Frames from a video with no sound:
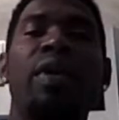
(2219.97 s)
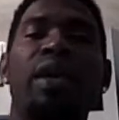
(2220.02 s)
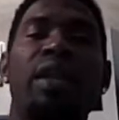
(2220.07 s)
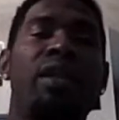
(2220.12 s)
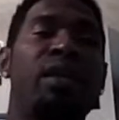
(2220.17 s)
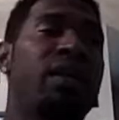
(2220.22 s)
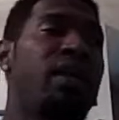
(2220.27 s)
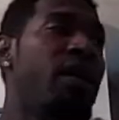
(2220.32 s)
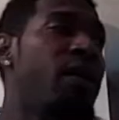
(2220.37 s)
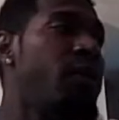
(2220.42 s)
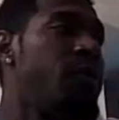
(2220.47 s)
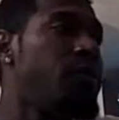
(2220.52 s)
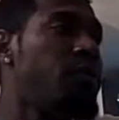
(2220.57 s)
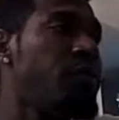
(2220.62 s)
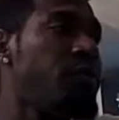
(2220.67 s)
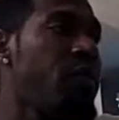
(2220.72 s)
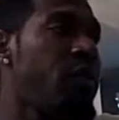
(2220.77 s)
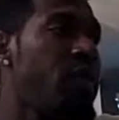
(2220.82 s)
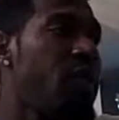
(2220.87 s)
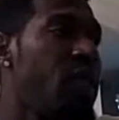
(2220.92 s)
the wind,
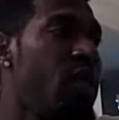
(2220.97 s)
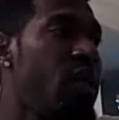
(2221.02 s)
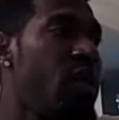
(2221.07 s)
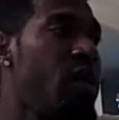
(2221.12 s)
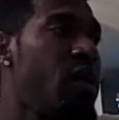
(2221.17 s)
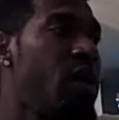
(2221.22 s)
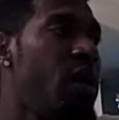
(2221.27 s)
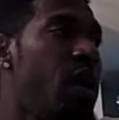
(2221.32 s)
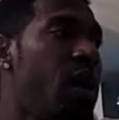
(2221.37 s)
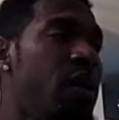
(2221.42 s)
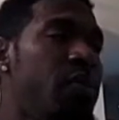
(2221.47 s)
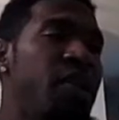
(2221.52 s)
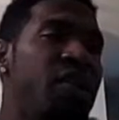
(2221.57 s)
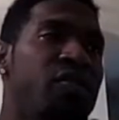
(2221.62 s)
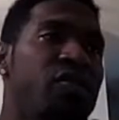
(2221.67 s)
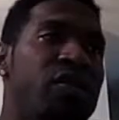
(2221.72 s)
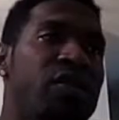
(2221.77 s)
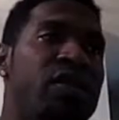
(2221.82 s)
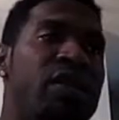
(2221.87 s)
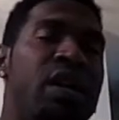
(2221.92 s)
um,
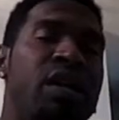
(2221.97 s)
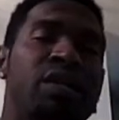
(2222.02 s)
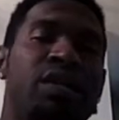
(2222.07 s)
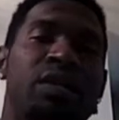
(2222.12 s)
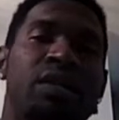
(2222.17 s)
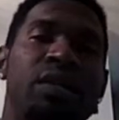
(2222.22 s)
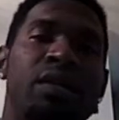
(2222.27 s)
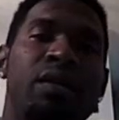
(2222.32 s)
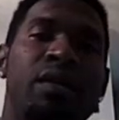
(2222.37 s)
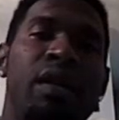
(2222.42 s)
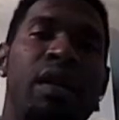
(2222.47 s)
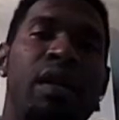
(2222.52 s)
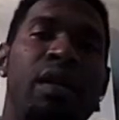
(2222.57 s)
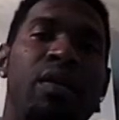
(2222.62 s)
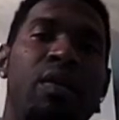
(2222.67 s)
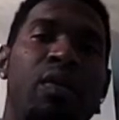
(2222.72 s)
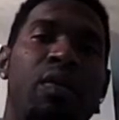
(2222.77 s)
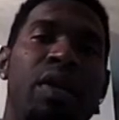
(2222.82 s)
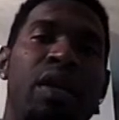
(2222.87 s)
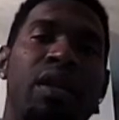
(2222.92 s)
the trajectory
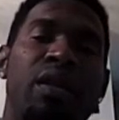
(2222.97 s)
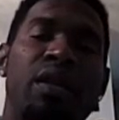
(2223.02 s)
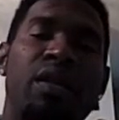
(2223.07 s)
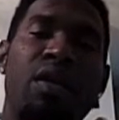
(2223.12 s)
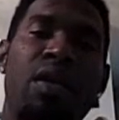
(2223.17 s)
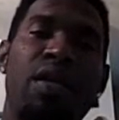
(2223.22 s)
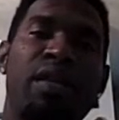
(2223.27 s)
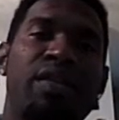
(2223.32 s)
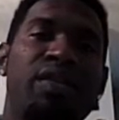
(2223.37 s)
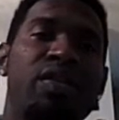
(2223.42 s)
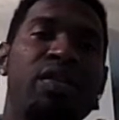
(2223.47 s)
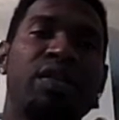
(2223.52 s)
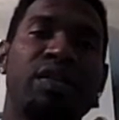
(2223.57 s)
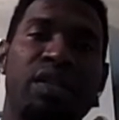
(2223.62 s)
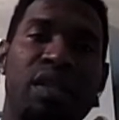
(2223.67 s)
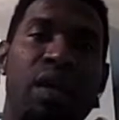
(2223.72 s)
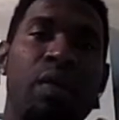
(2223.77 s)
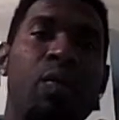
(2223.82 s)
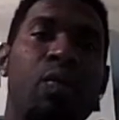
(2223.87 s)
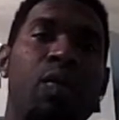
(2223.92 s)
of the wind. It
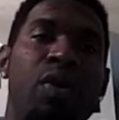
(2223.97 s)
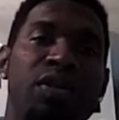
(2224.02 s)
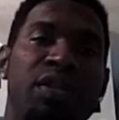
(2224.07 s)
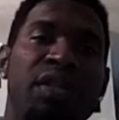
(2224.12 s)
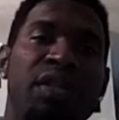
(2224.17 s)
just it